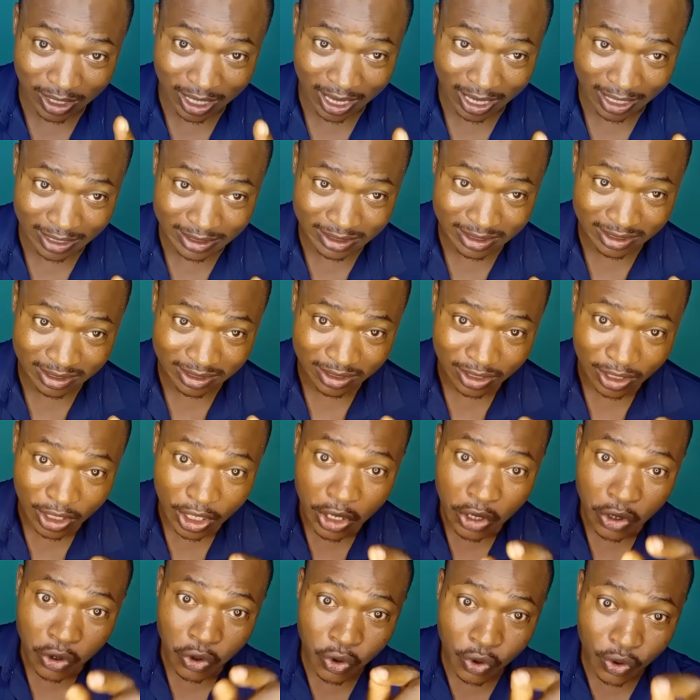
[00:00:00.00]
ask,
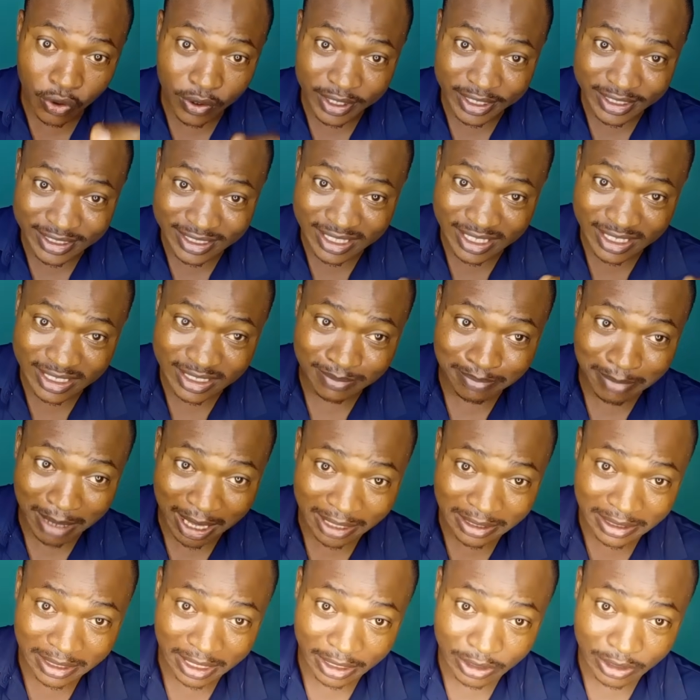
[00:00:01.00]
who is this man?